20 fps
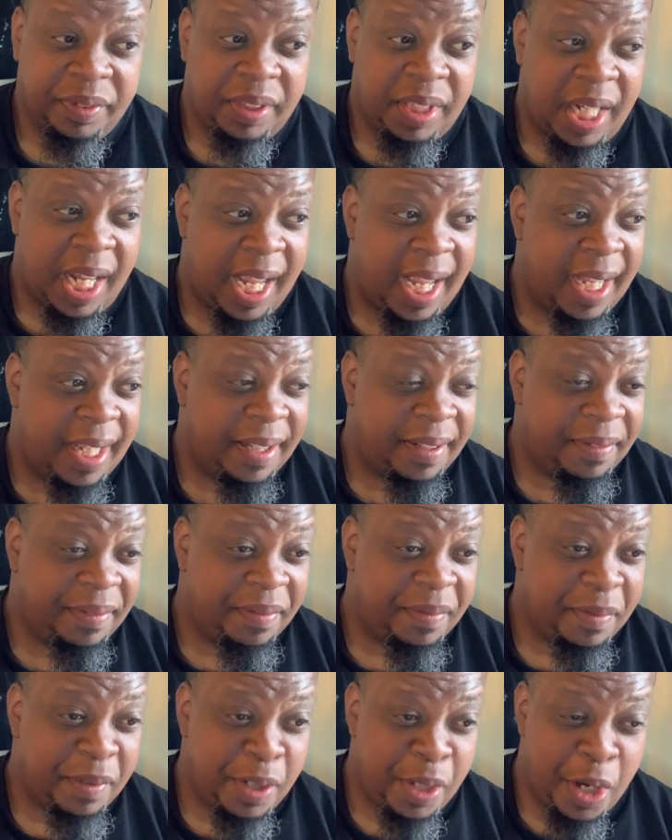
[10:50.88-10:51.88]
And,
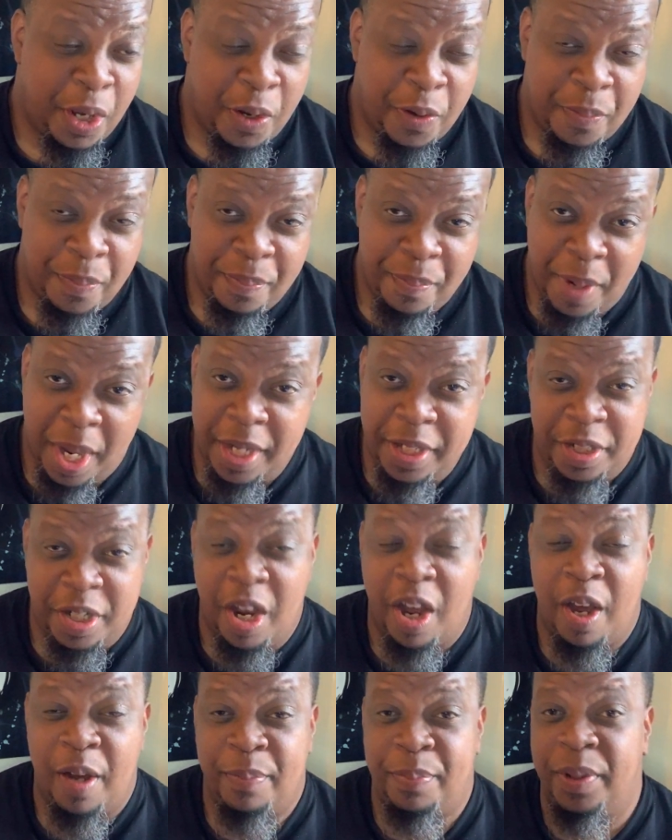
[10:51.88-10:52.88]
you know, my
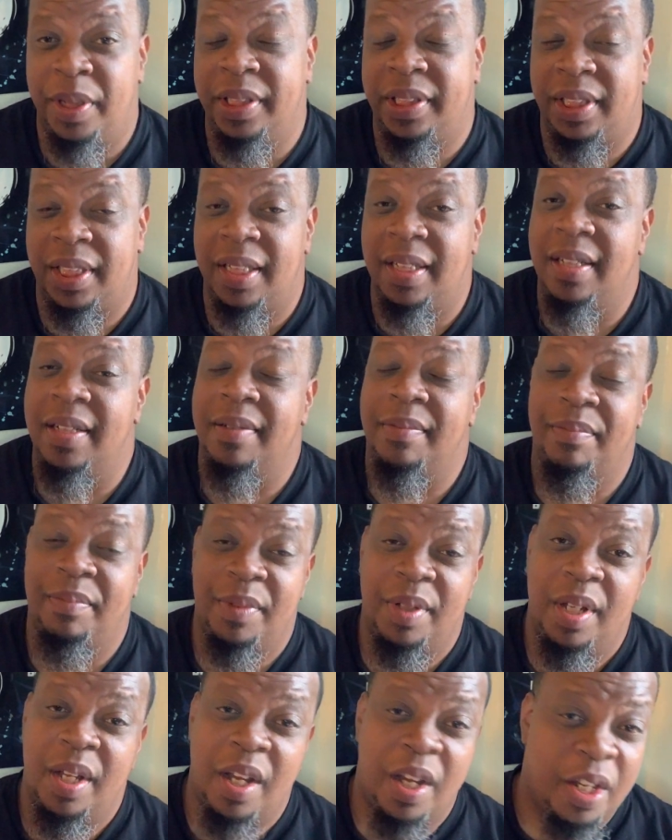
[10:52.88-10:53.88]
job was to
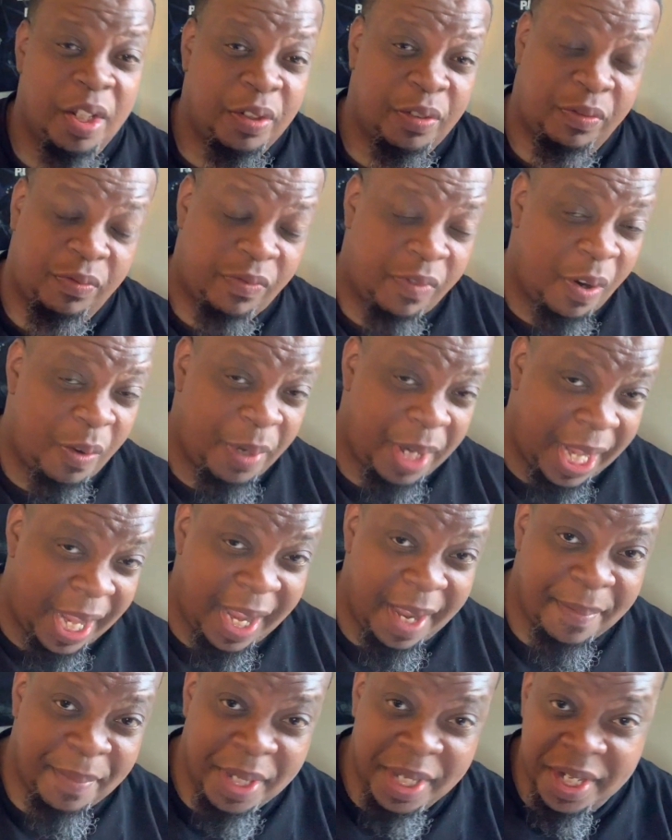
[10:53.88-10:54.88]
throw the
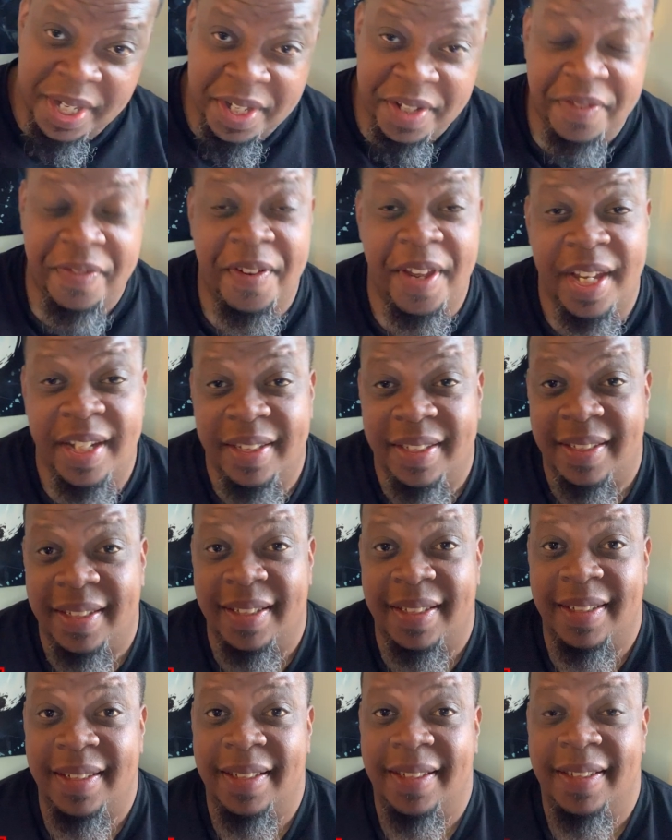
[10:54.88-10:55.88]
hammer in his face.